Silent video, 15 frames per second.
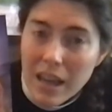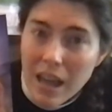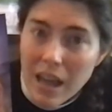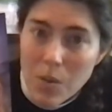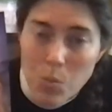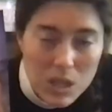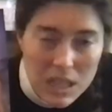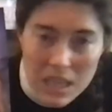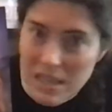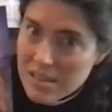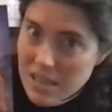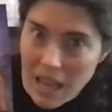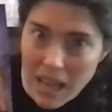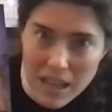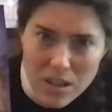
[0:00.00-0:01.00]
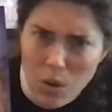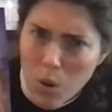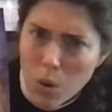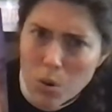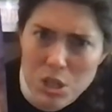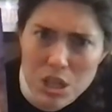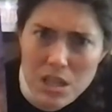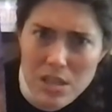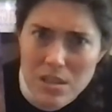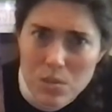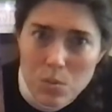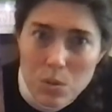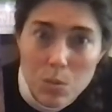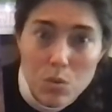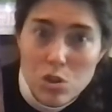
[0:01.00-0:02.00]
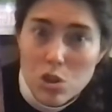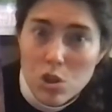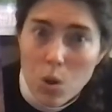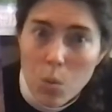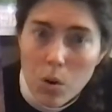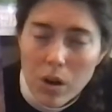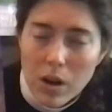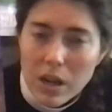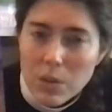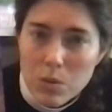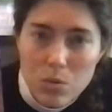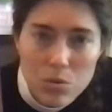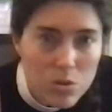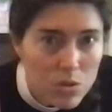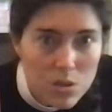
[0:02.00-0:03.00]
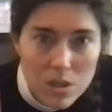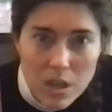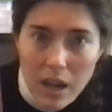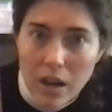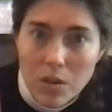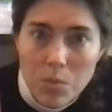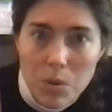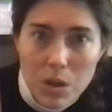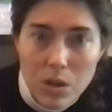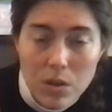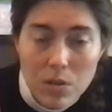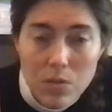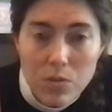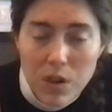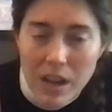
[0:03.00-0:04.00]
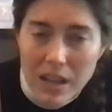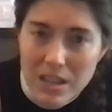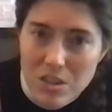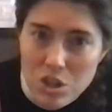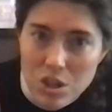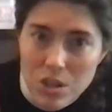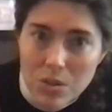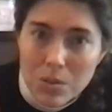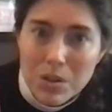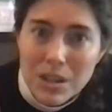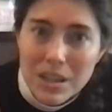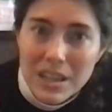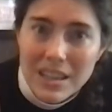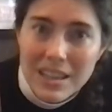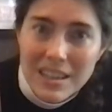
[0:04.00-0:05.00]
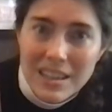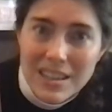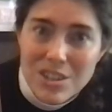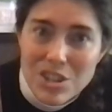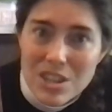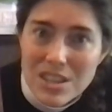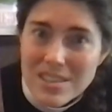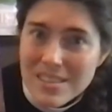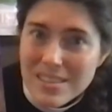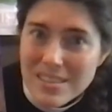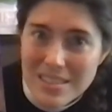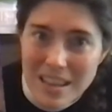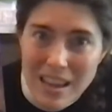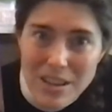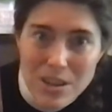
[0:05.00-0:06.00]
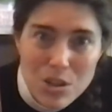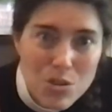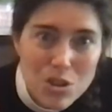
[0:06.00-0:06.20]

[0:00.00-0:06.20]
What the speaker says: And when they said, oh, Jesus, we were so worried, we were so scared, we couldn't find you, Jesus said, you